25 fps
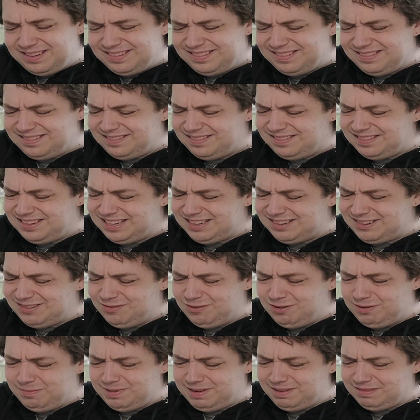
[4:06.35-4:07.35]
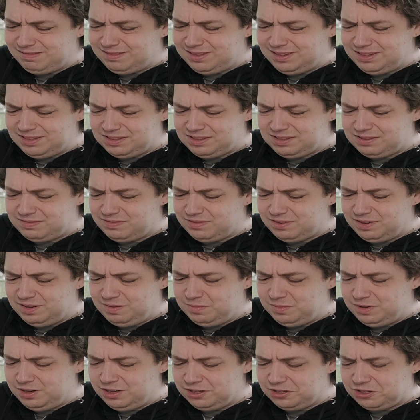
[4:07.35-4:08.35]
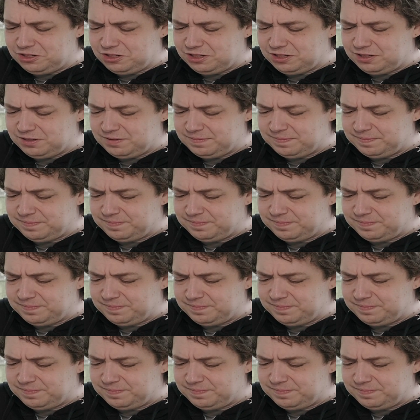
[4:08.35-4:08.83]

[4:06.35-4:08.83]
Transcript: Uh, I don't know about this very much.